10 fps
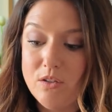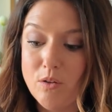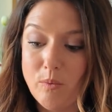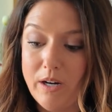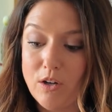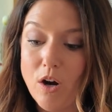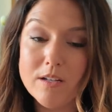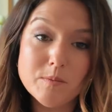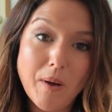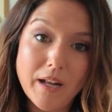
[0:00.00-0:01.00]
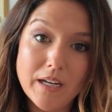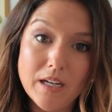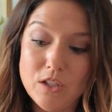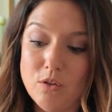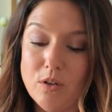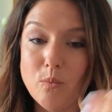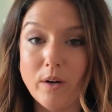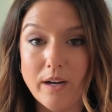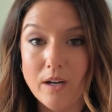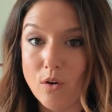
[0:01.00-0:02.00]
You can wear it crossbody, you can
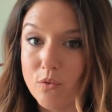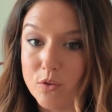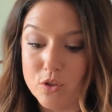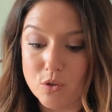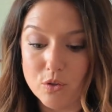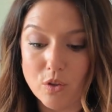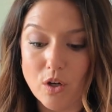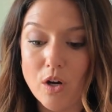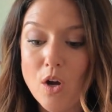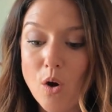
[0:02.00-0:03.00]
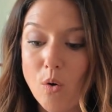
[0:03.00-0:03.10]
wear it over the shoulder,